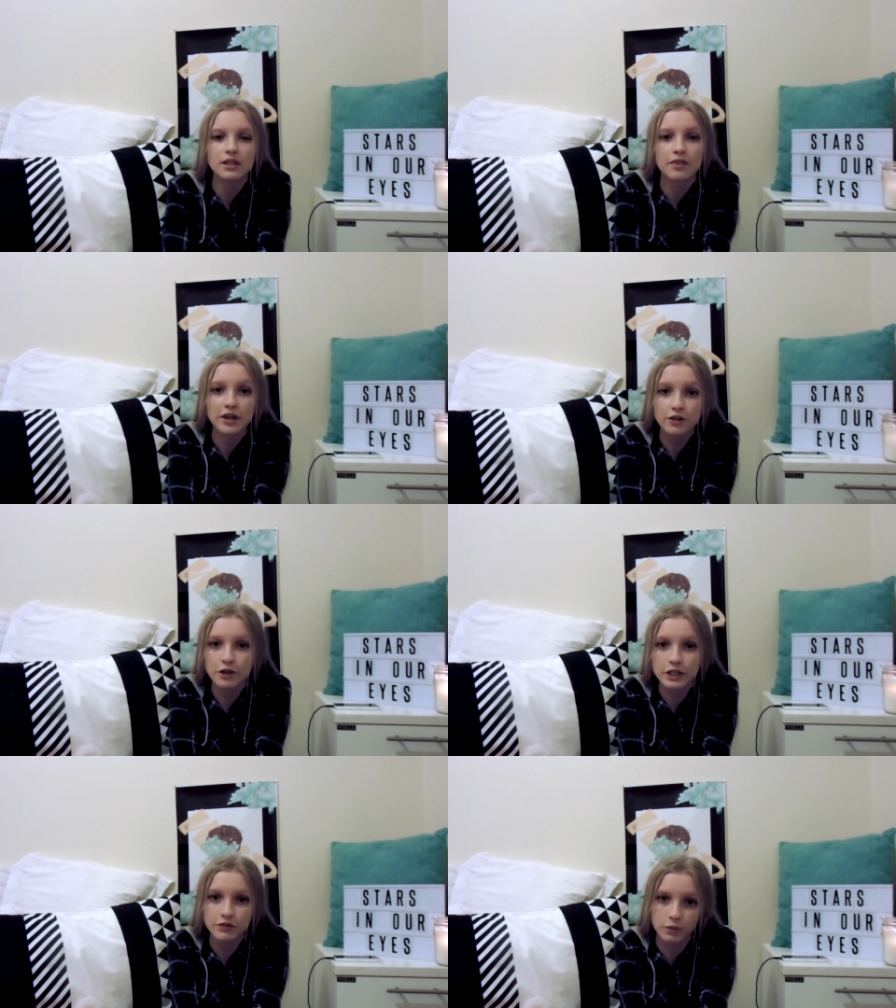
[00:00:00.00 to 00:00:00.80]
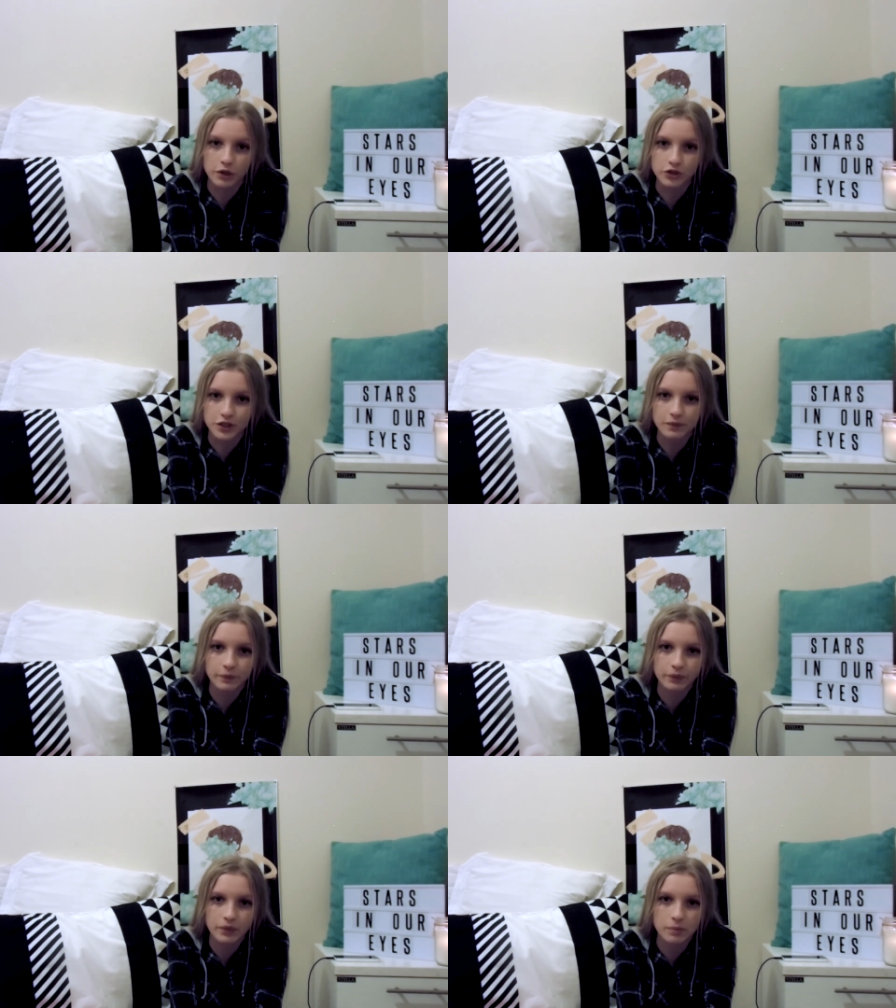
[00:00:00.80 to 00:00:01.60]
Thank you guys for watching.
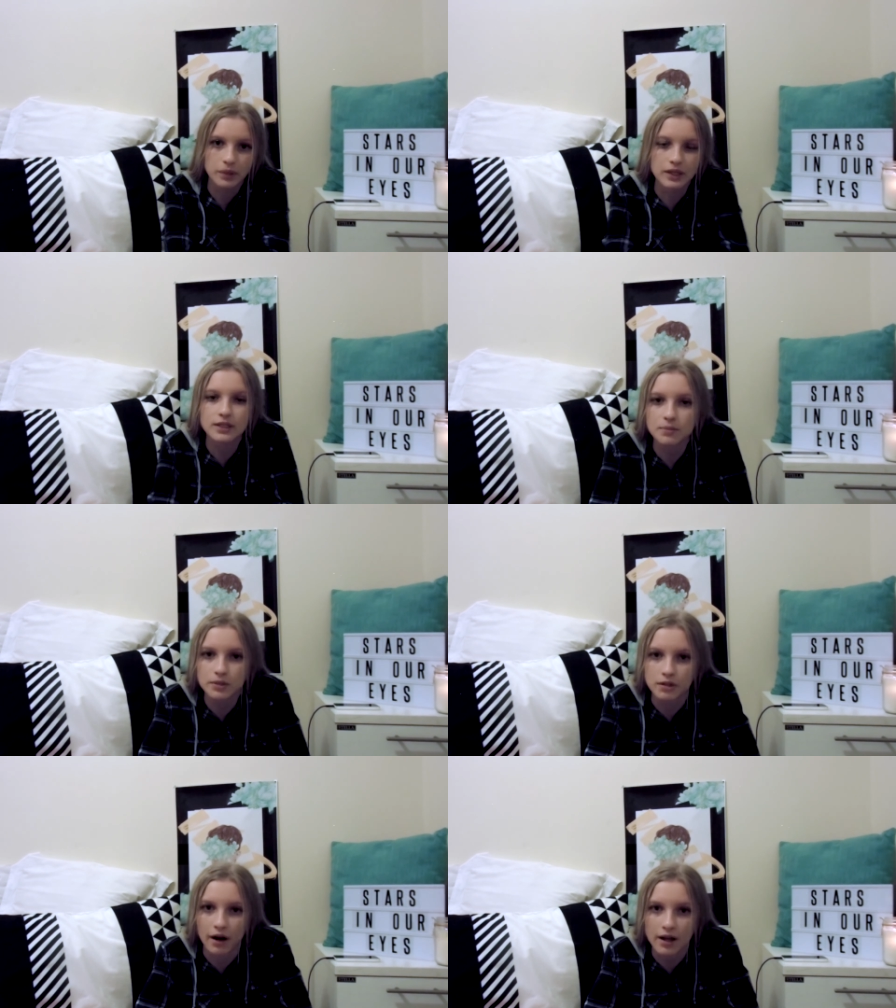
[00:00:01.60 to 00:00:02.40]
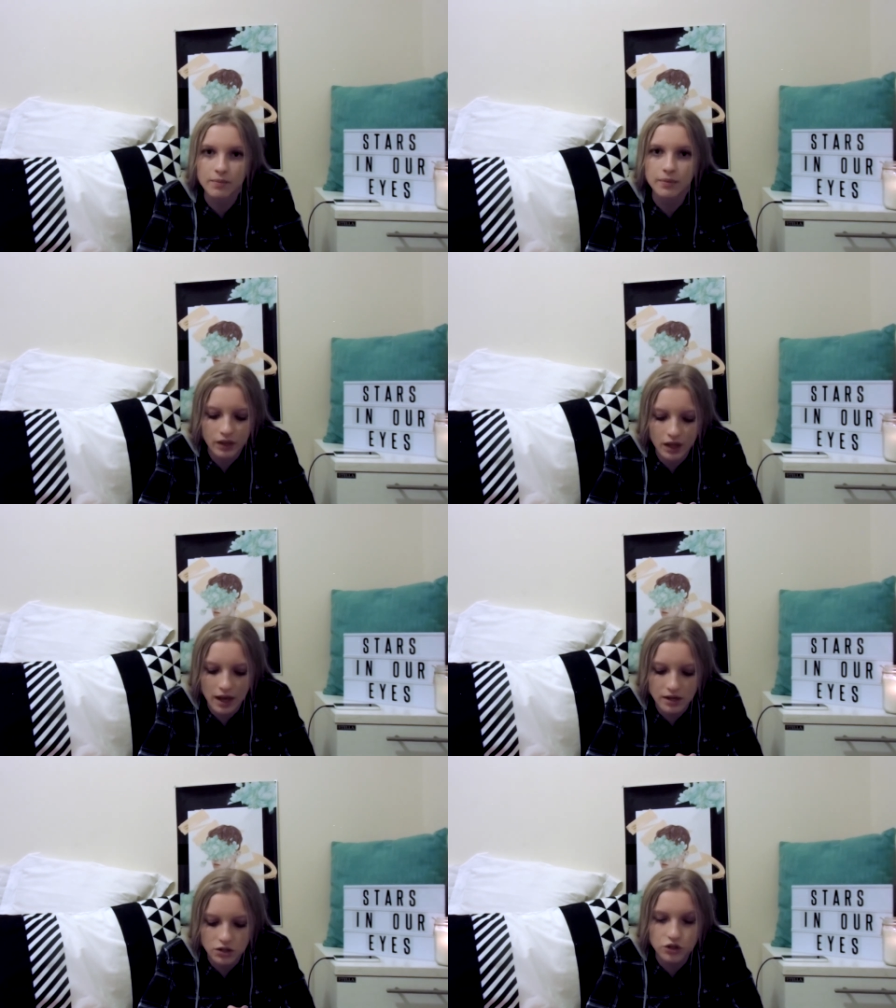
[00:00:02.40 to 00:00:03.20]
Please subscribe
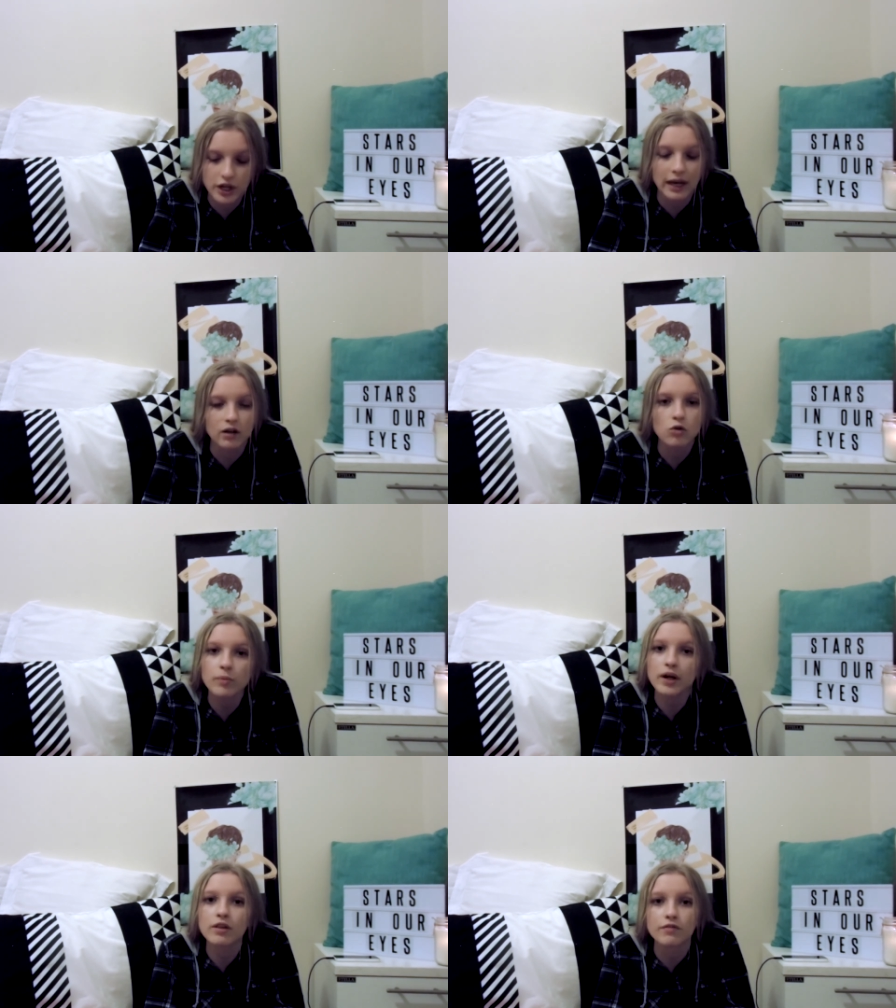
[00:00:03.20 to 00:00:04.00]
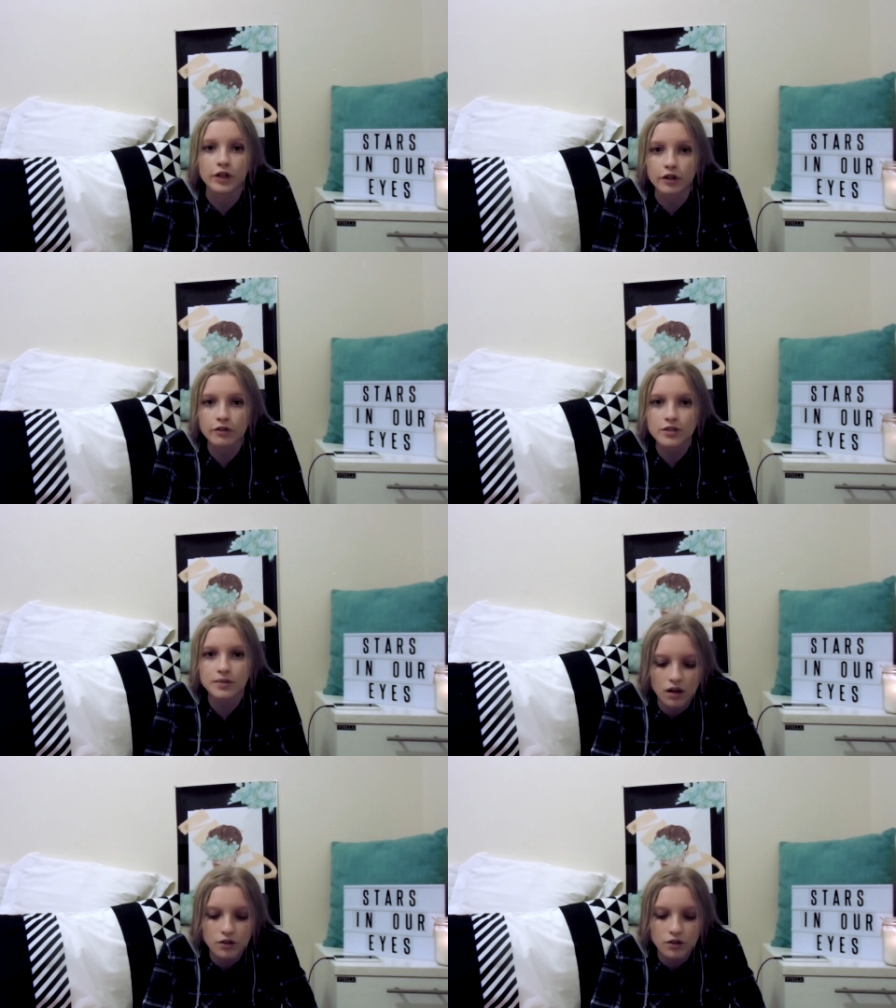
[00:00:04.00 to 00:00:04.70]
and check out all my other videos.